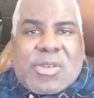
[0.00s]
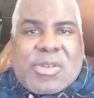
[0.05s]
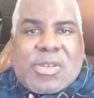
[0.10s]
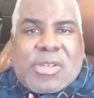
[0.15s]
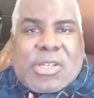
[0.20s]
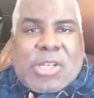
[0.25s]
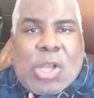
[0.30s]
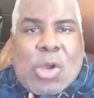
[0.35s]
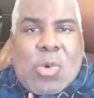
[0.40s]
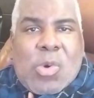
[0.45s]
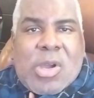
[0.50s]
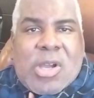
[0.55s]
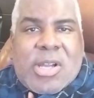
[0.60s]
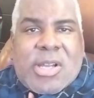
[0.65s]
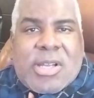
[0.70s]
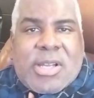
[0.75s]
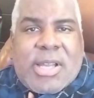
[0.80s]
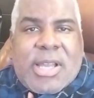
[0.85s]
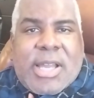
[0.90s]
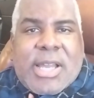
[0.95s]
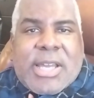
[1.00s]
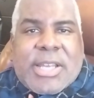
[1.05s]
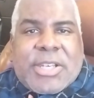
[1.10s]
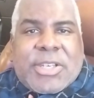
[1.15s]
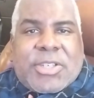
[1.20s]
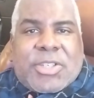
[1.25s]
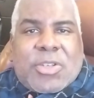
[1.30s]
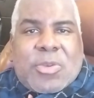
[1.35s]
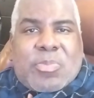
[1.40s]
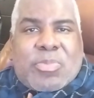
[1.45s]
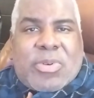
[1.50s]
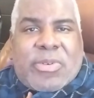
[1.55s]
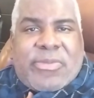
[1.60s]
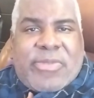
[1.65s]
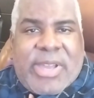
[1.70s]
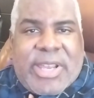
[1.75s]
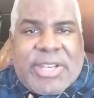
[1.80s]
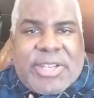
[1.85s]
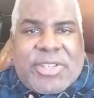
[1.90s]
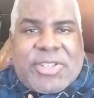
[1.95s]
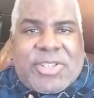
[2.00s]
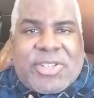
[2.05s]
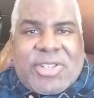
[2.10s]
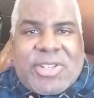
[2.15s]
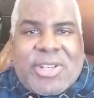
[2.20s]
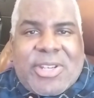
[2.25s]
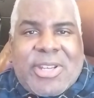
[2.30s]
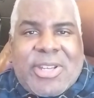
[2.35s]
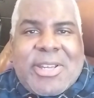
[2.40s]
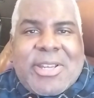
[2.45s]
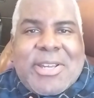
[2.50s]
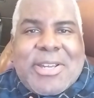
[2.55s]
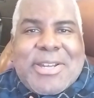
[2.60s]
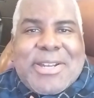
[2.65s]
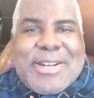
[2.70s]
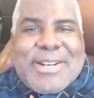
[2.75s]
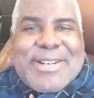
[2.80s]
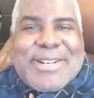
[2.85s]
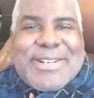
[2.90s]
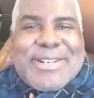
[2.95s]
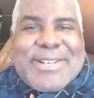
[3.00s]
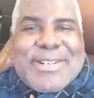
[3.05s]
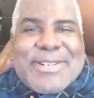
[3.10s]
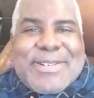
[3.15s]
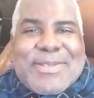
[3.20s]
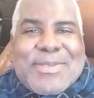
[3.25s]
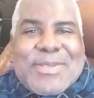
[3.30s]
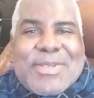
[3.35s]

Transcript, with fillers: lower and to prevent uh,